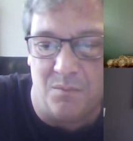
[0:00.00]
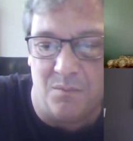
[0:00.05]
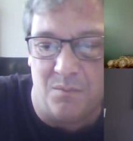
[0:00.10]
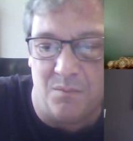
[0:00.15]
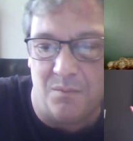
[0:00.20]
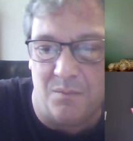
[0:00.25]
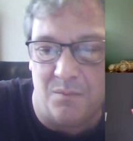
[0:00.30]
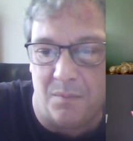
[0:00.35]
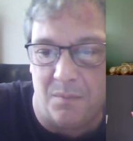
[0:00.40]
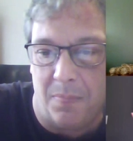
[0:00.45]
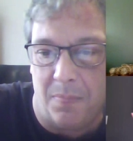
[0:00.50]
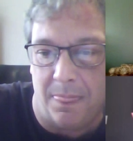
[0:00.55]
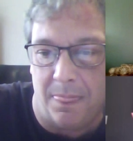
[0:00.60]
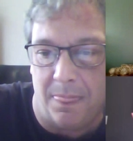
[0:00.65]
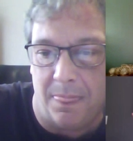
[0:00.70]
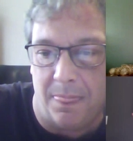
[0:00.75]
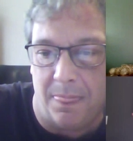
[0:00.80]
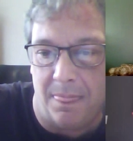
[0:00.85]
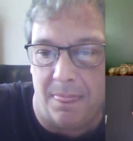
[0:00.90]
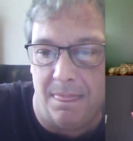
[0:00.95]

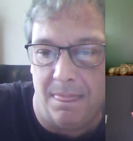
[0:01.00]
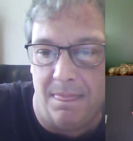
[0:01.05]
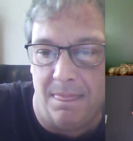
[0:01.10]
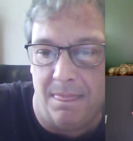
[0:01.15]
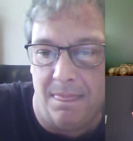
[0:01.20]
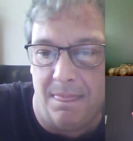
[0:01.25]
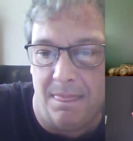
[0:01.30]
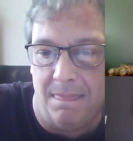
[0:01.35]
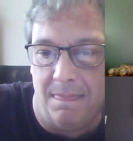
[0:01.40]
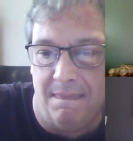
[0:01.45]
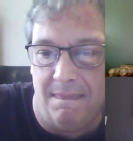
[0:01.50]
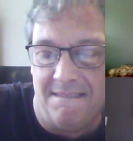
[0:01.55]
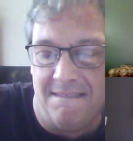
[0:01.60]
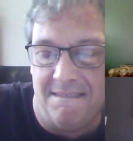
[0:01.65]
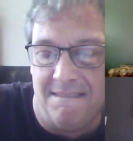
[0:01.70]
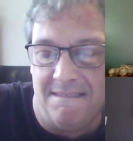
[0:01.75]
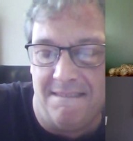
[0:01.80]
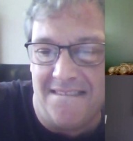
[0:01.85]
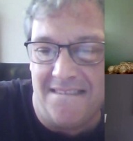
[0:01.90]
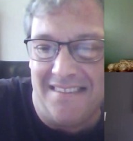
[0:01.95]

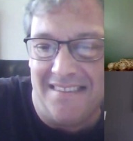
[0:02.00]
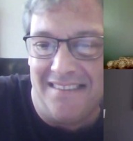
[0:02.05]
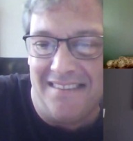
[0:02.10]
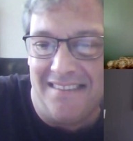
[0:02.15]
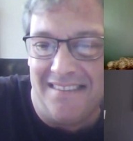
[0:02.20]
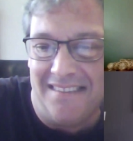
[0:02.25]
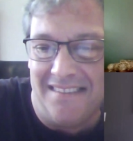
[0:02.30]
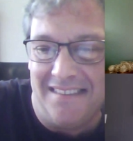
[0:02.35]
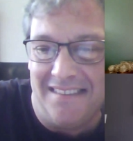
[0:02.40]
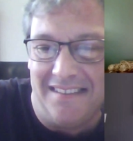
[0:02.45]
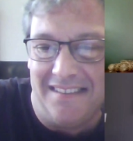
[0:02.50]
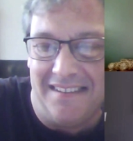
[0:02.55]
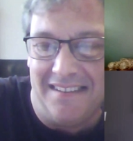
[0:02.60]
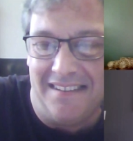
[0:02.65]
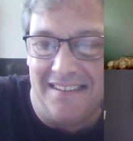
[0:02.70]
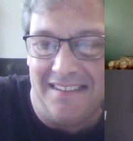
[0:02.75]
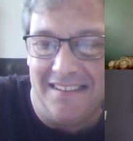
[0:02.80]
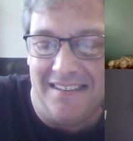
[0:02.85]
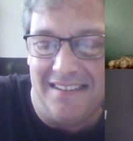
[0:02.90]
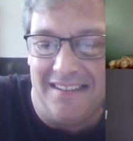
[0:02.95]

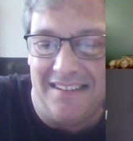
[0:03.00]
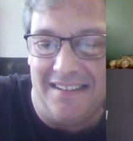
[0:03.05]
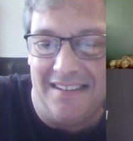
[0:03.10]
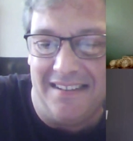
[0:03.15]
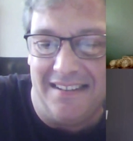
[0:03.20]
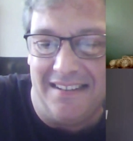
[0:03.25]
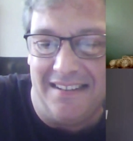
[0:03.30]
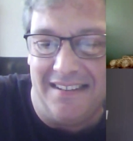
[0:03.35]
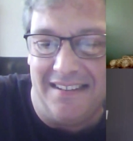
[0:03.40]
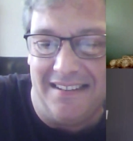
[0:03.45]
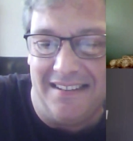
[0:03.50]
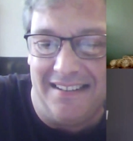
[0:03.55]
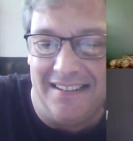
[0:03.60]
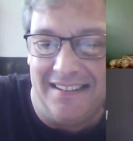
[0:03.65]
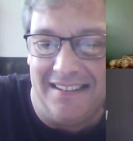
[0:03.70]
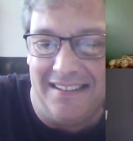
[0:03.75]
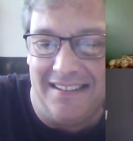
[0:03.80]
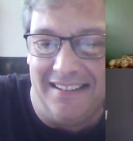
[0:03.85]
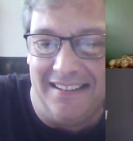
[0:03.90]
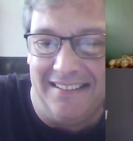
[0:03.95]

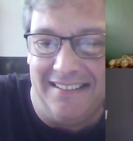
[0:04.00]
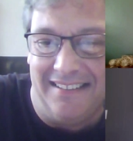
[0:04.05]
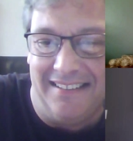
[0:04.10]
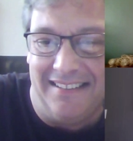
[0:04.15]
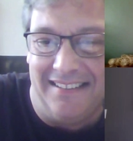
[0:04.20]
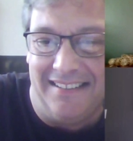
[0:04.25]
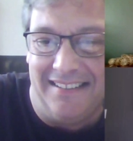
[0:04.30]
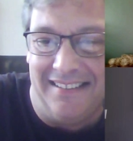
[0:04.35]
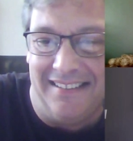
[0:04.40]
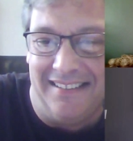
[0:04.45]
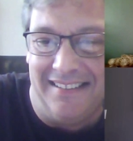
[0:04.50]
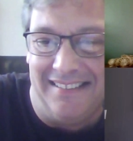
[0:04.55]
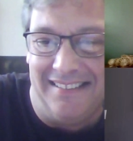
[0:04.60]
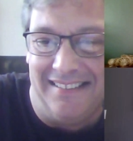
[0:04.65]
(not speaking)